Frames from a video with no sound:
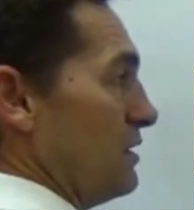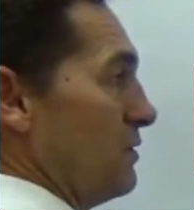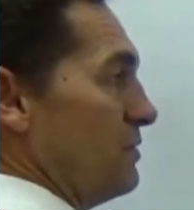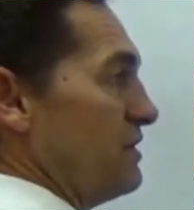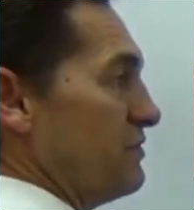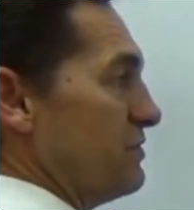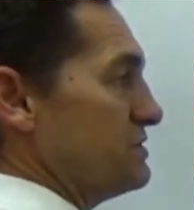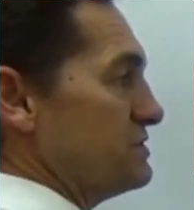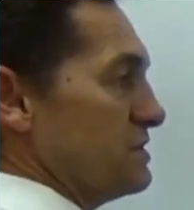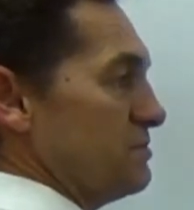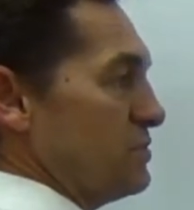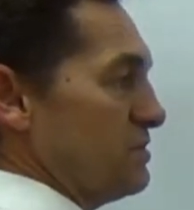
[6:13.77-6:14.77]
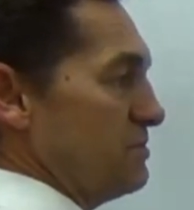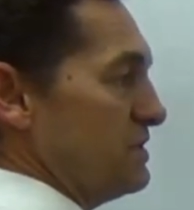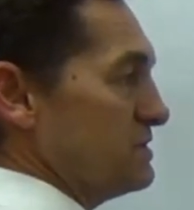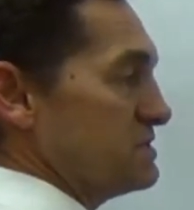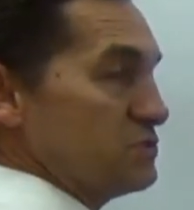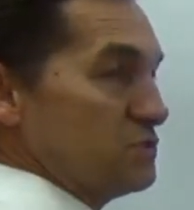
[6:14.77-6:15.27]
When you've got this on the bottom, you
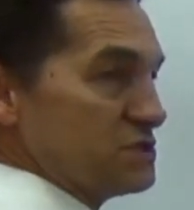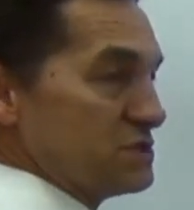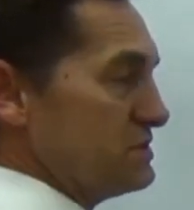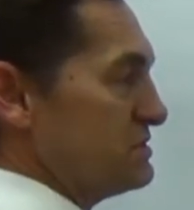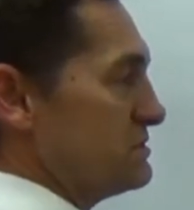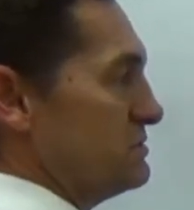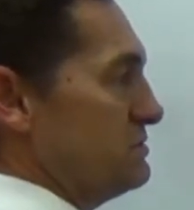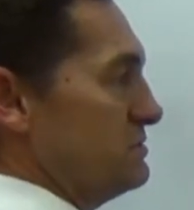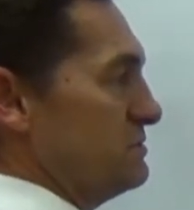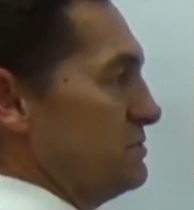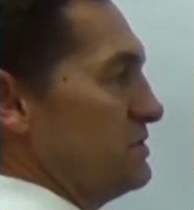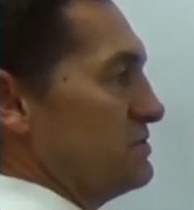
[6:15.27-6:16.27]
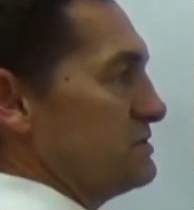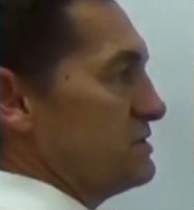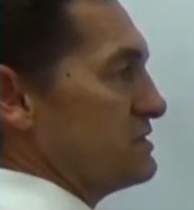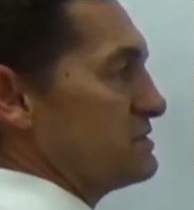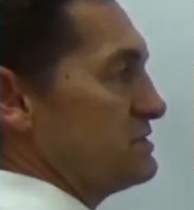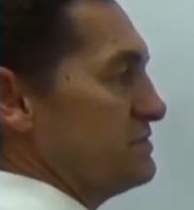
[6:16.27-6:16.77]
can switch these two because
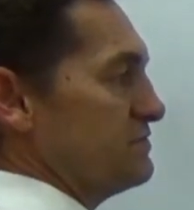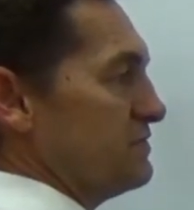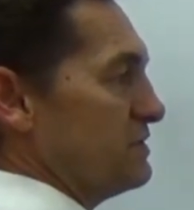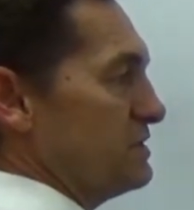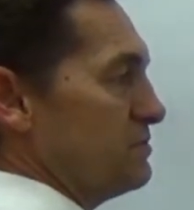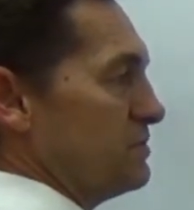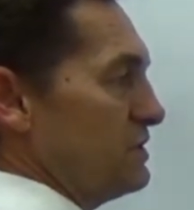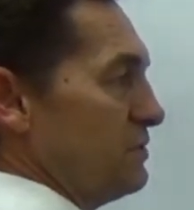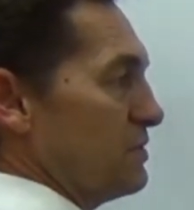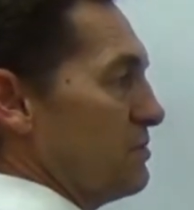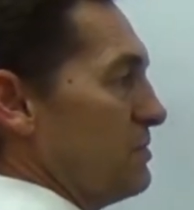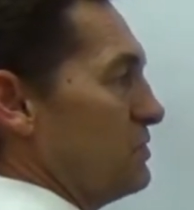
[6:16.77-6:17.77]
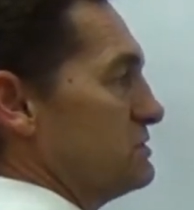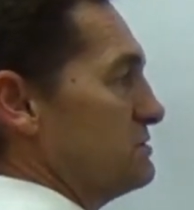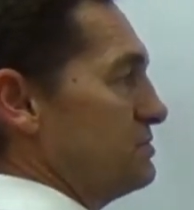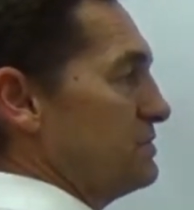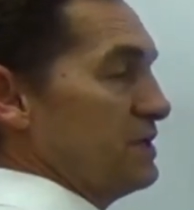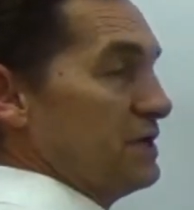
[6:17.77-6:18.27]
that's divided by, and you want to
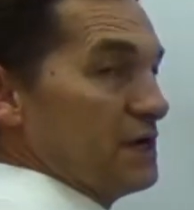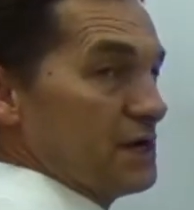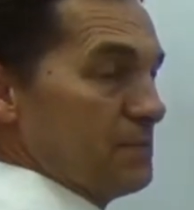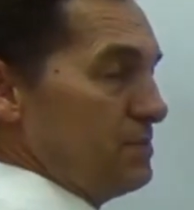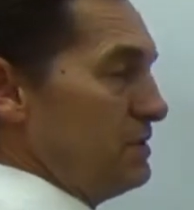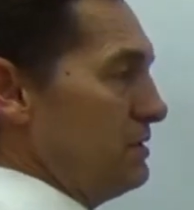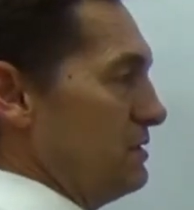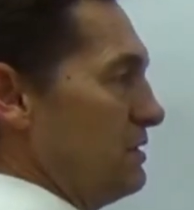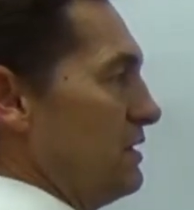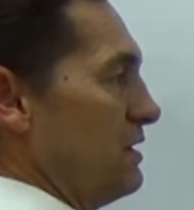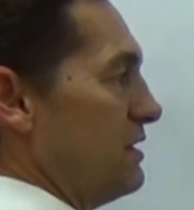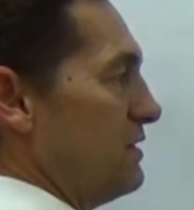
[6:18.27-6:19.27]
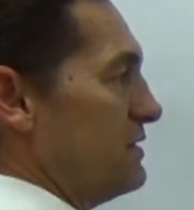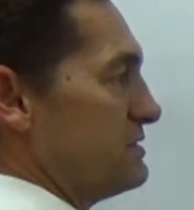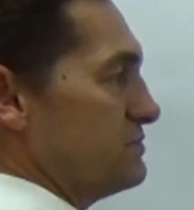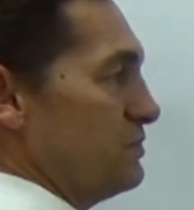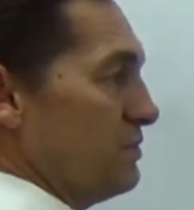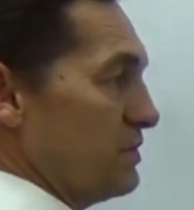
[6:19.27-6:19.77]
multiply to get it up here, and
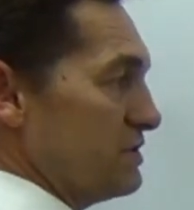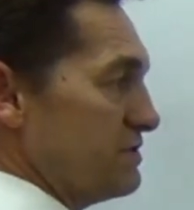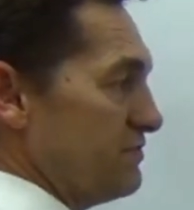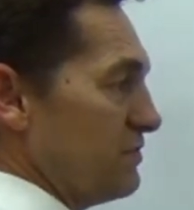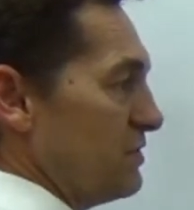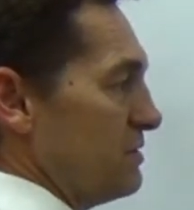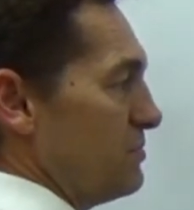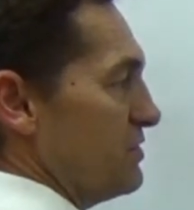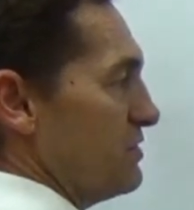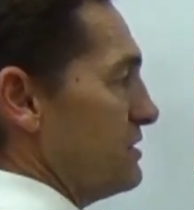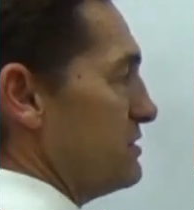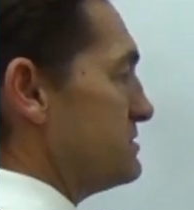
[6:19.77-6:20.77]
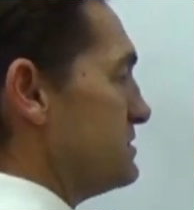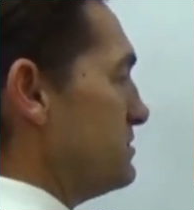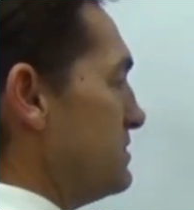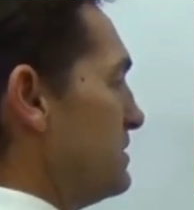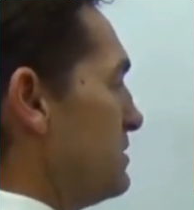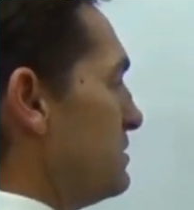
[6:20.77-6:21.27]
that's, we want to divide by that. So
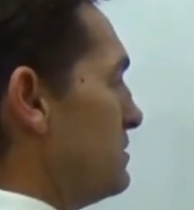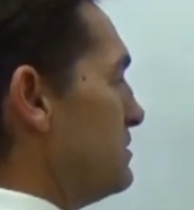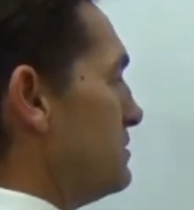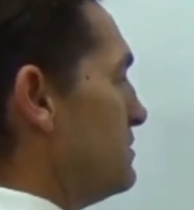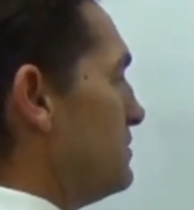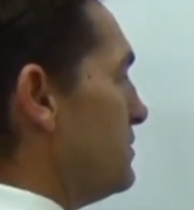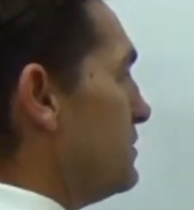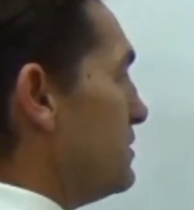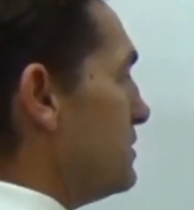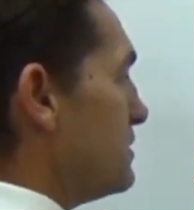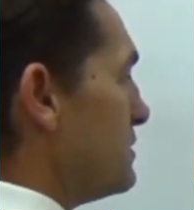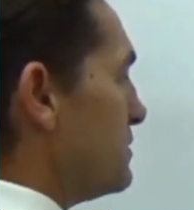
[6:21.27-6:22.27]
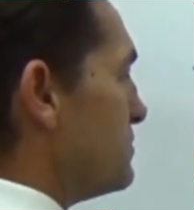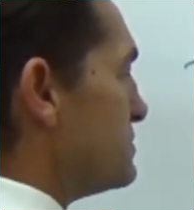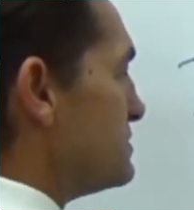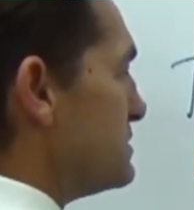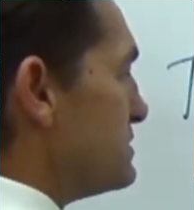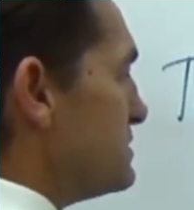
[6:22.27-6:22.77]
L equals
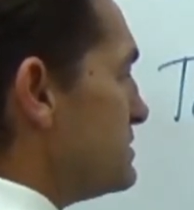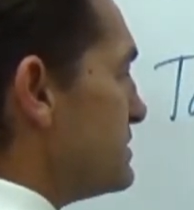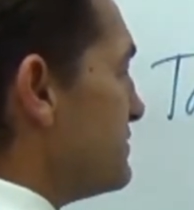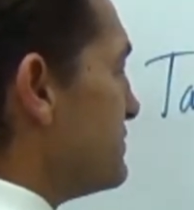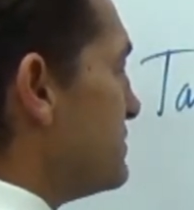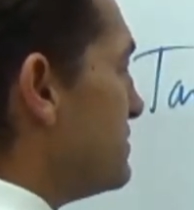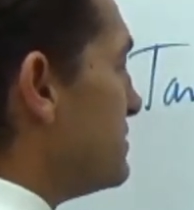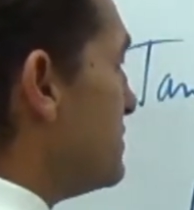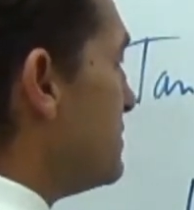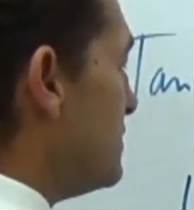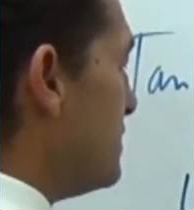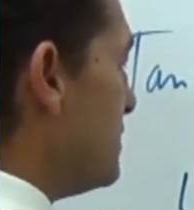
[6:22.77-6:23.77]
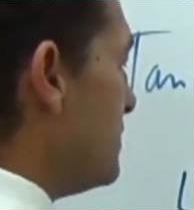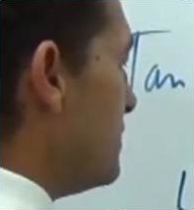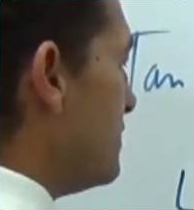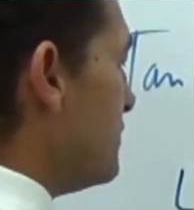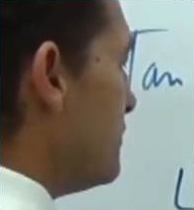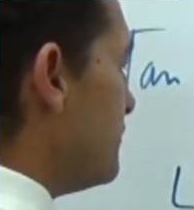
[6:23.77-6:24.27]
67
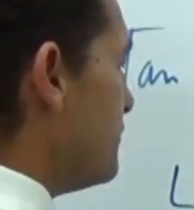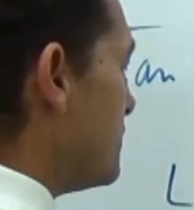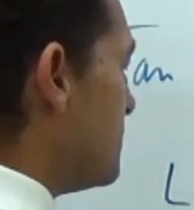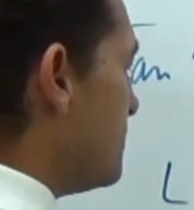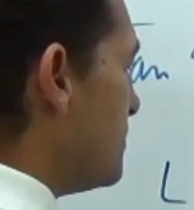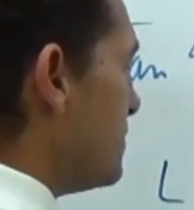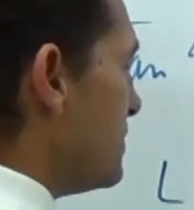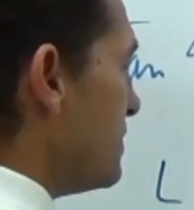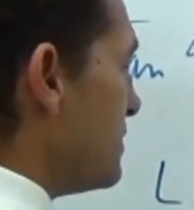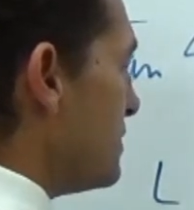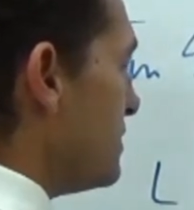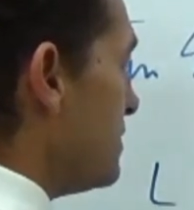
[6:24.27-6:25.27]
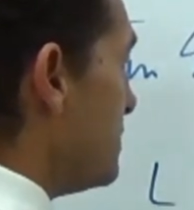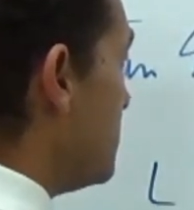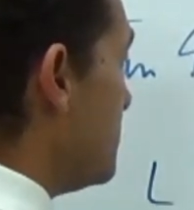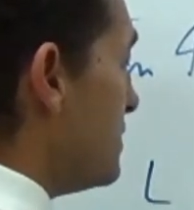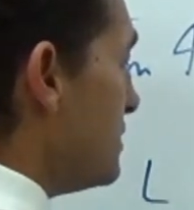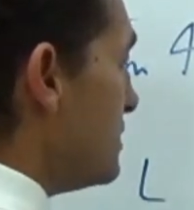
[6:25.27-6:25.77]
divided by
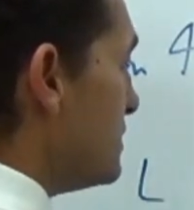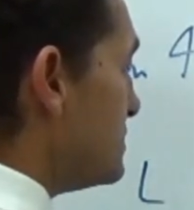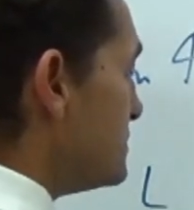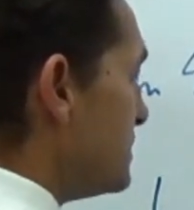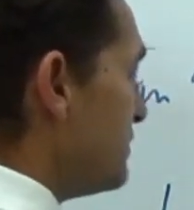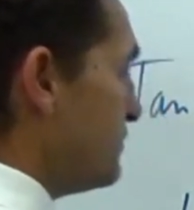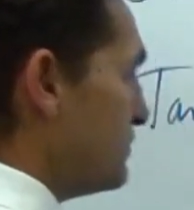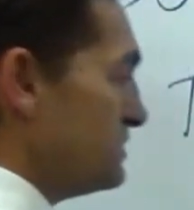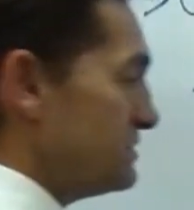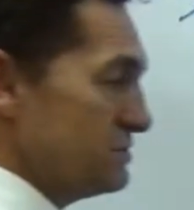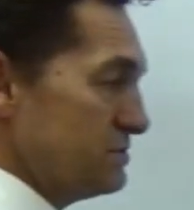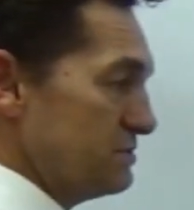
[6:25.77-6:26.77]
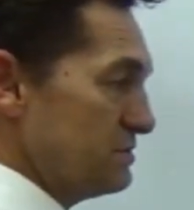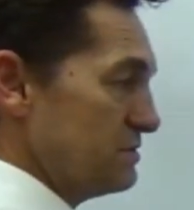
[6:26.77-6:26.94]
tan 42.